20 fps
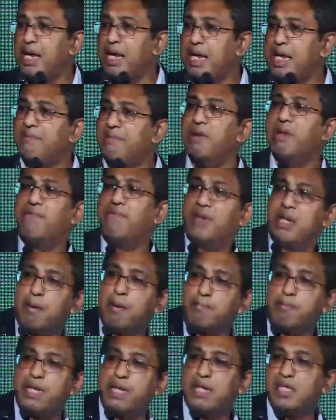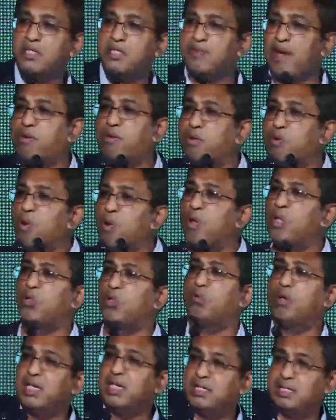Even if it appears, we have to go
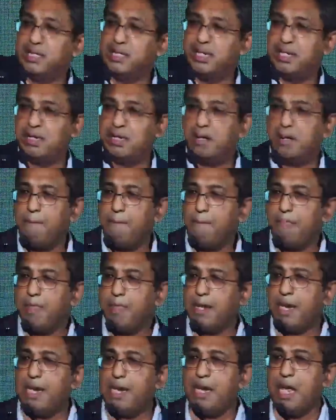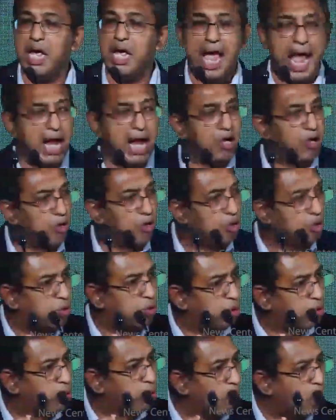towards it, right? And to
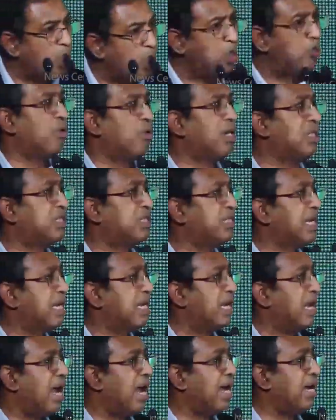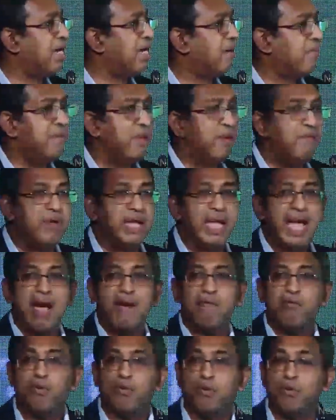go towards that light, we
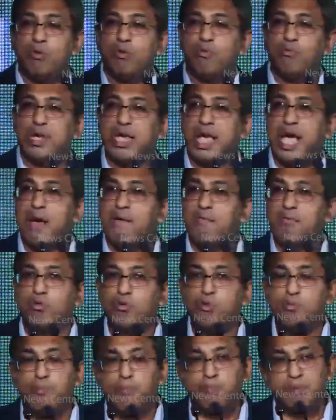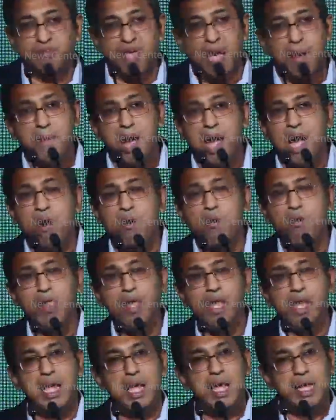have to
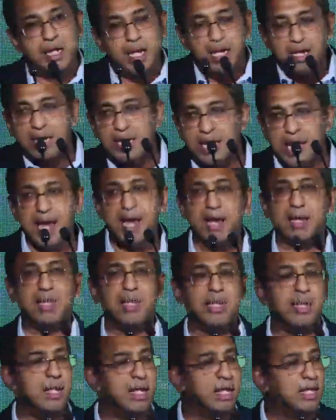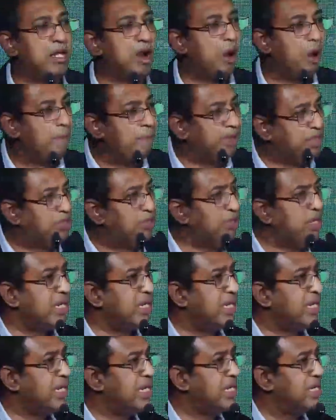somehow create the
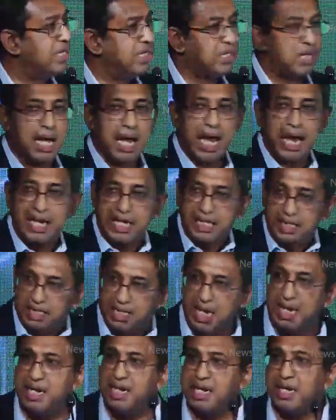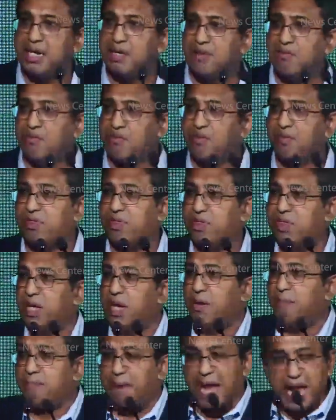opportunities, incentives,
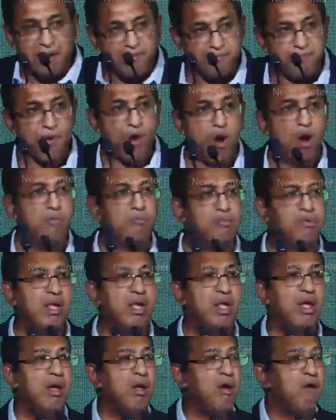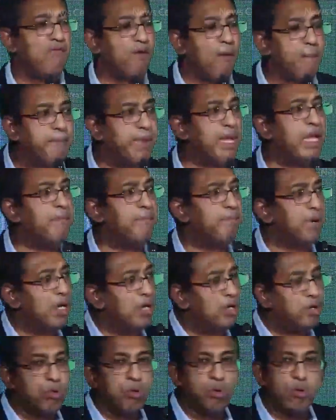the platforms for
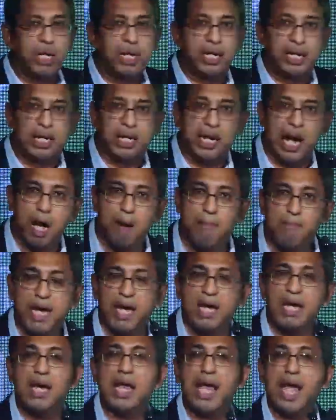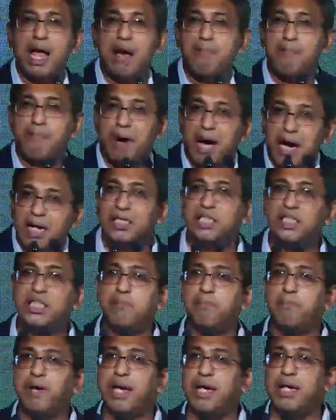people to come in and
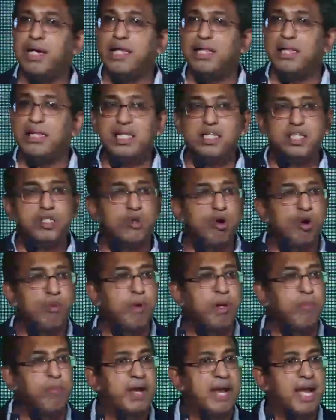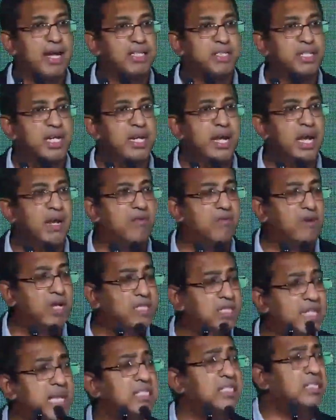participate in these global production
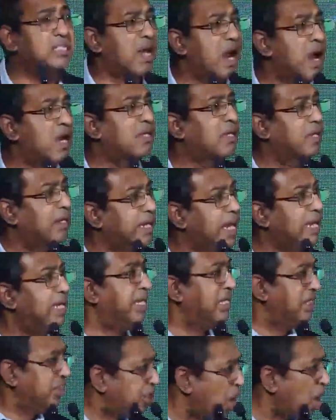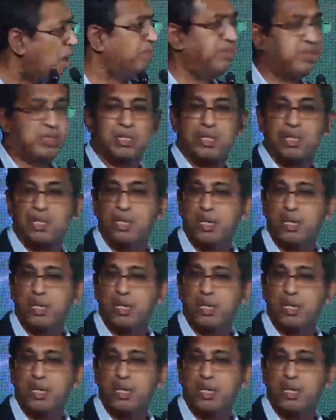networks and start creating jobs.